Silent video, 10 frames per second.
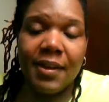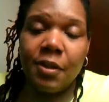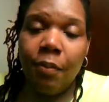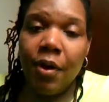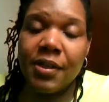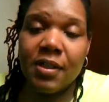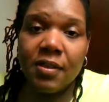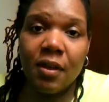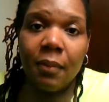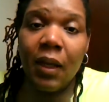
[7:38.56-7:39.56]
support
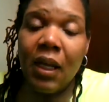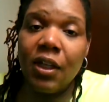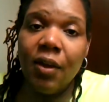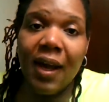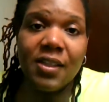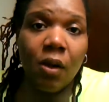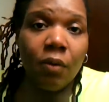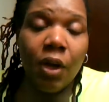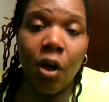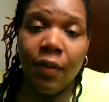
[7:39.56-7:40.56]
system. You guys
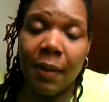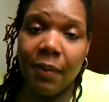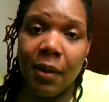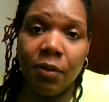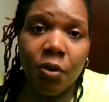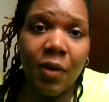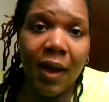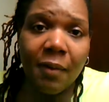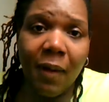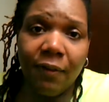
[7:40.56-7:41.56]
don't know that you
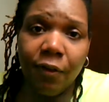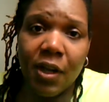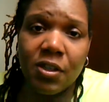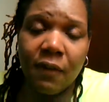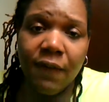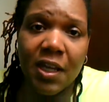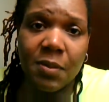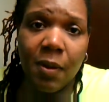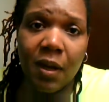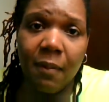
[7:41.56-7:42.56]
got my friends on
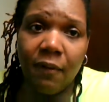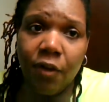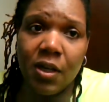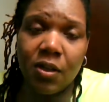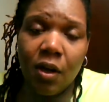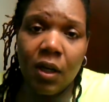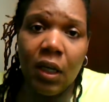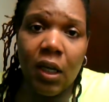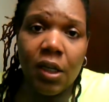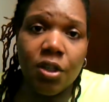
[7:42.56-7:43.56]
Facebook and my friends on
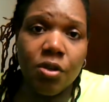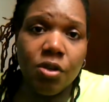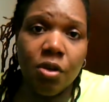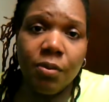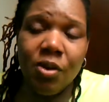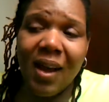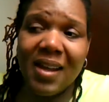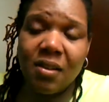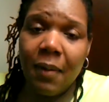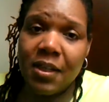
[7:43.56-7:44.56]
YouTube. You guys
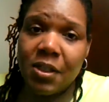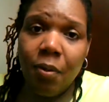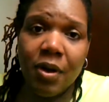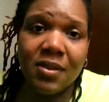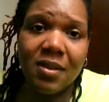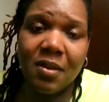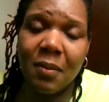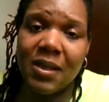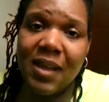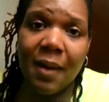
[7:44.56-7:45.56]
are my support system,
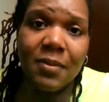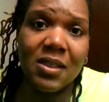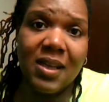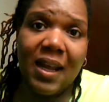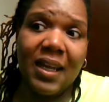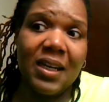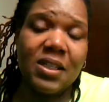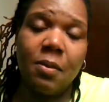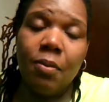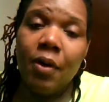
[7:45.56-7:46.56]
because I'm just not getting
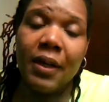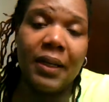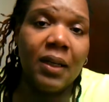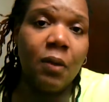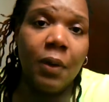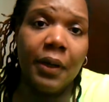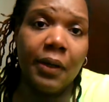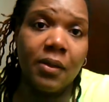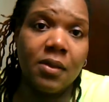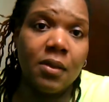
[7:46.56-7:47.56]
supported anywhere else.